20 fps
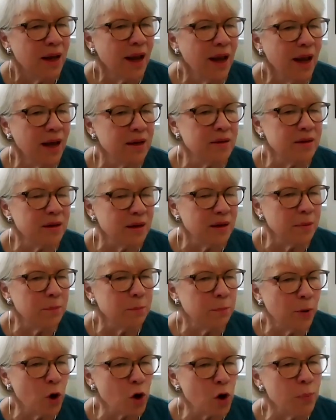And
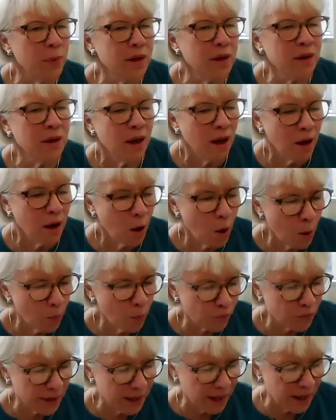Birkman
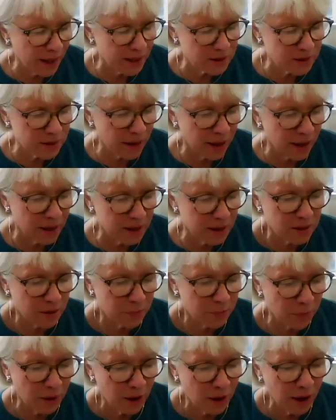hopefully is is
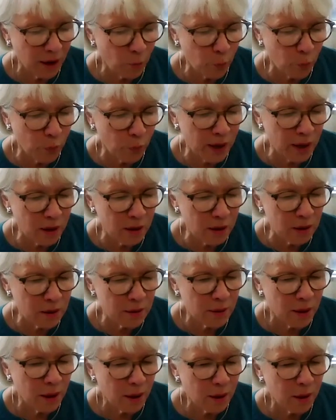a, a
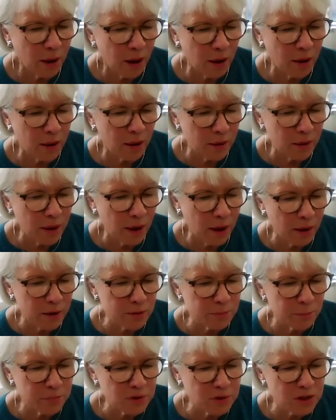real
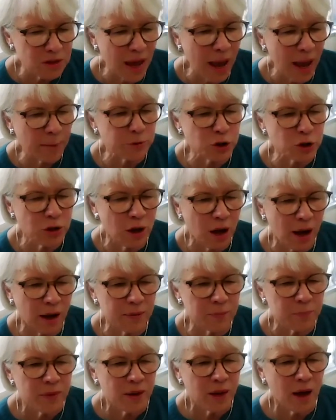uh,
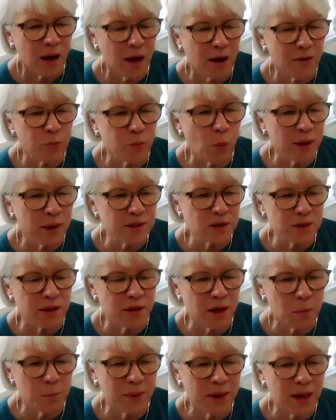snapshot of what's
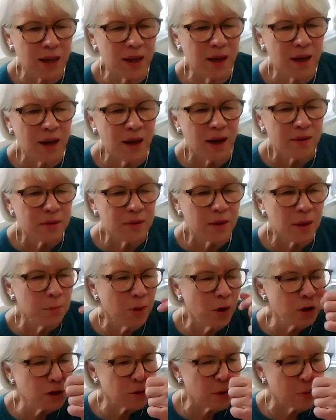going to be the
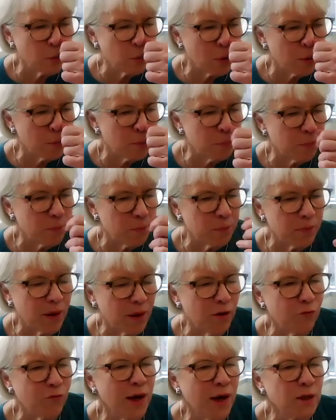most
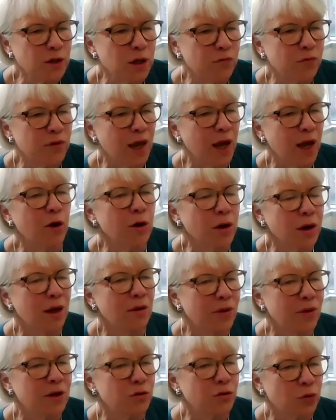effective
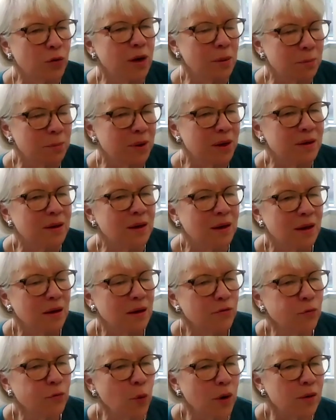caregiving treatment
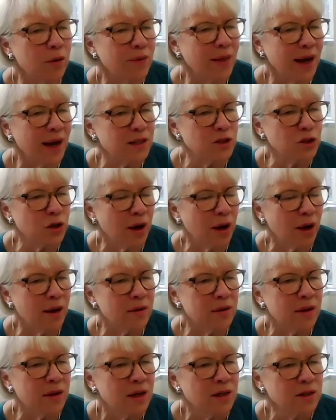for that
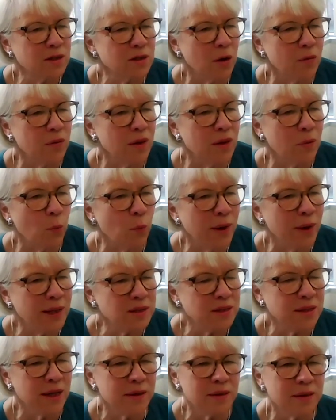child so that we
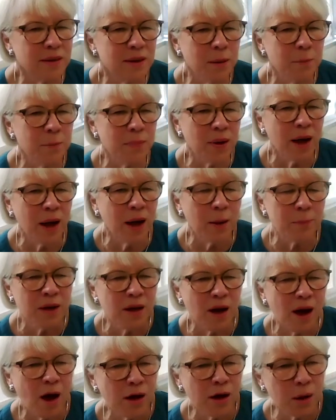set them up
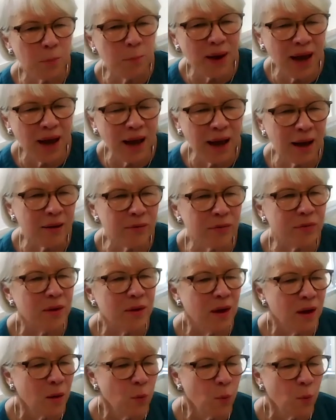on a path
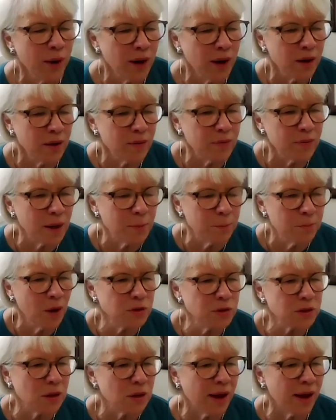where they're
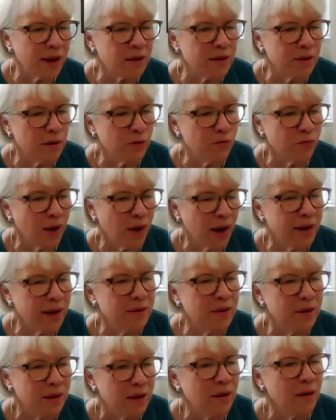most likely to
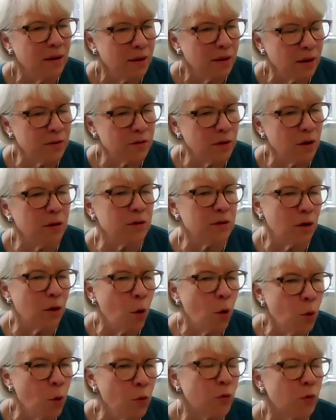find
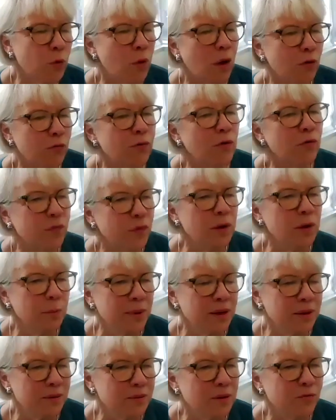overall
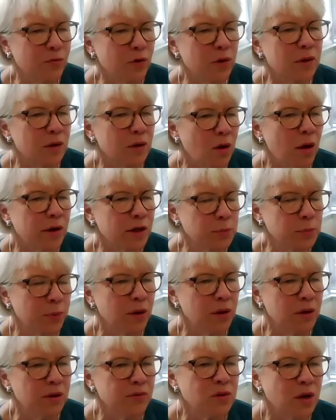fulfillment for the longest
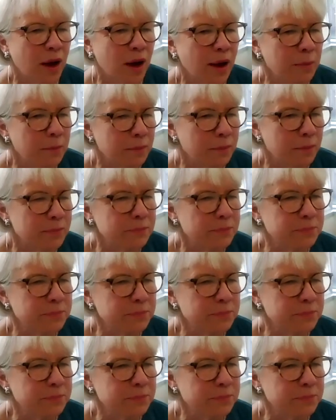period of time.